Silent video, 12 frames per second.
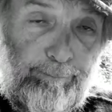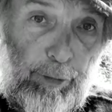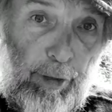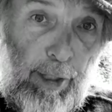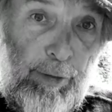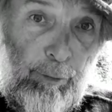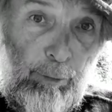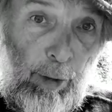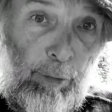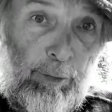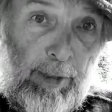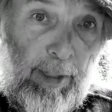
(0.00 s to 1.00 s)
They're on the
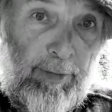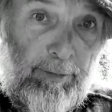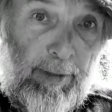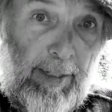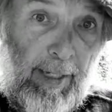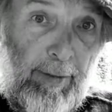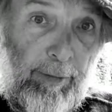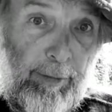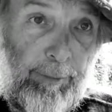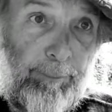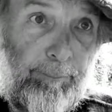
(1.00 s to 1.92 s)
road again together.